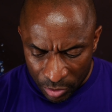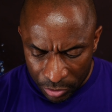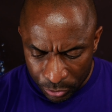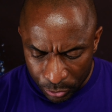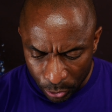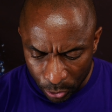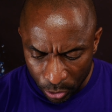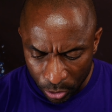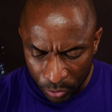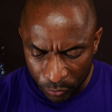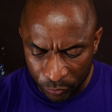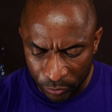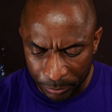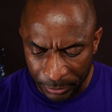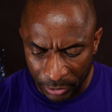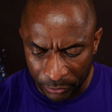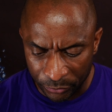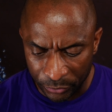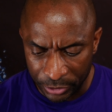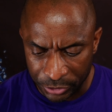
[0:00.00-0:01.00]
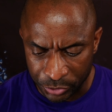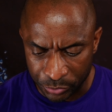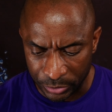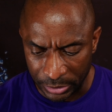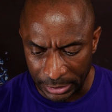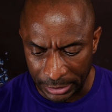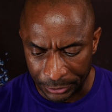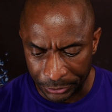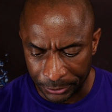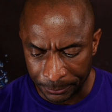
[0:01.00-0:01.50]
Turn from thy fierce
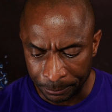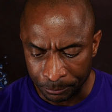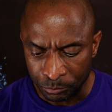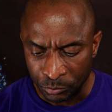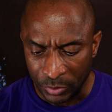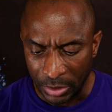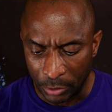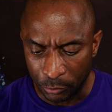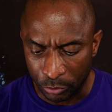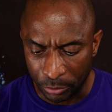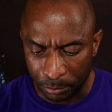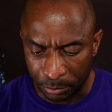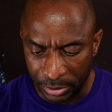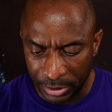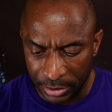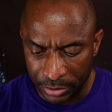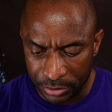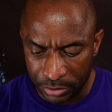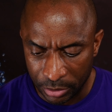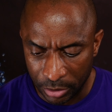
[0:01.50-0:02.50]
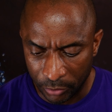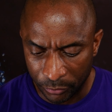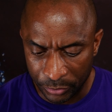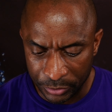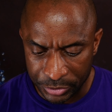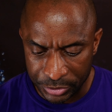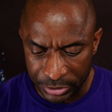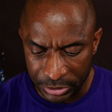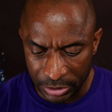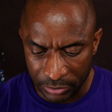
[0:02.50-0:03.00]
wrath and repent of
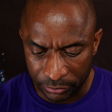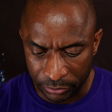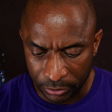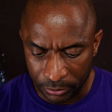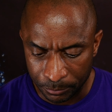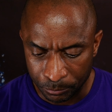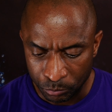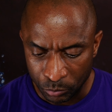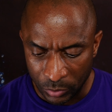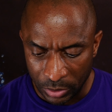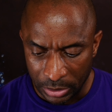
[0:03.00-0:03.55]
this evil